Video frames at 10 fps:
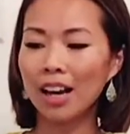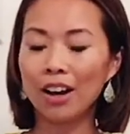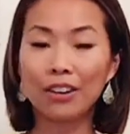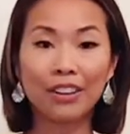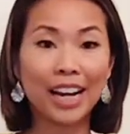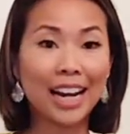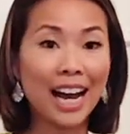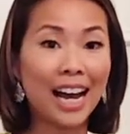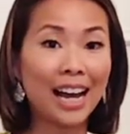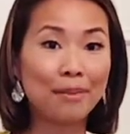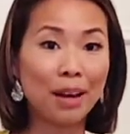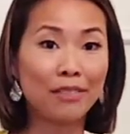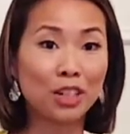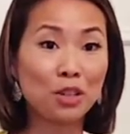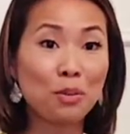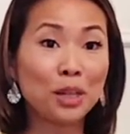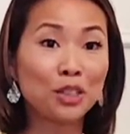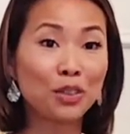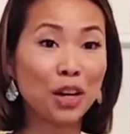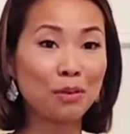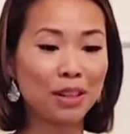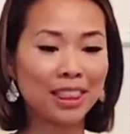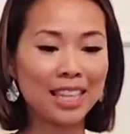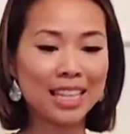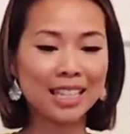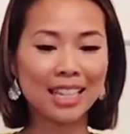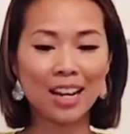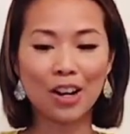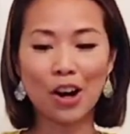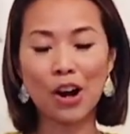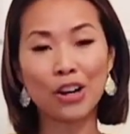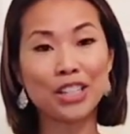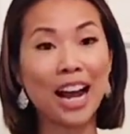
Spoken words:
All right, I am having too much fun with these cars.